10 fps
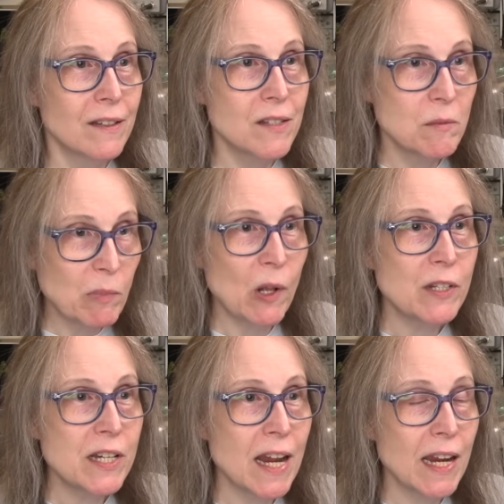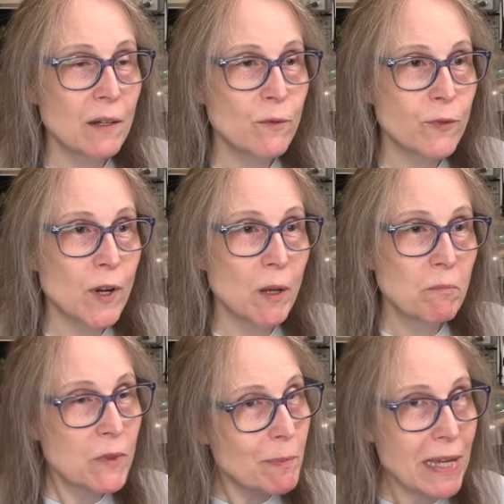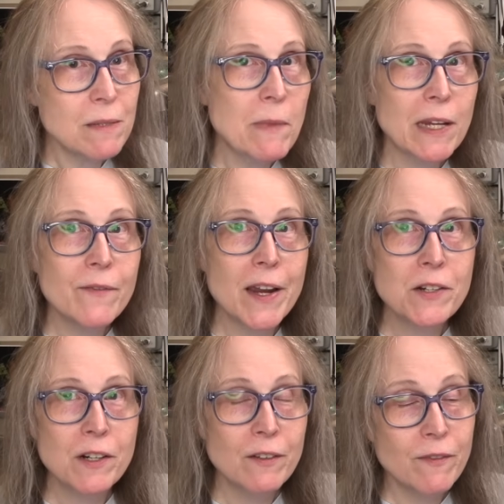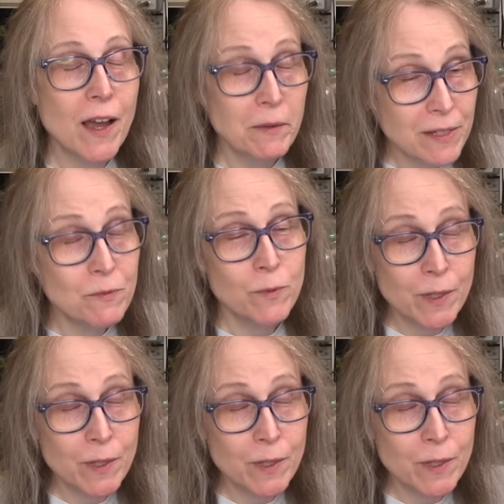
some ball chain from the best manufacturer I could find, because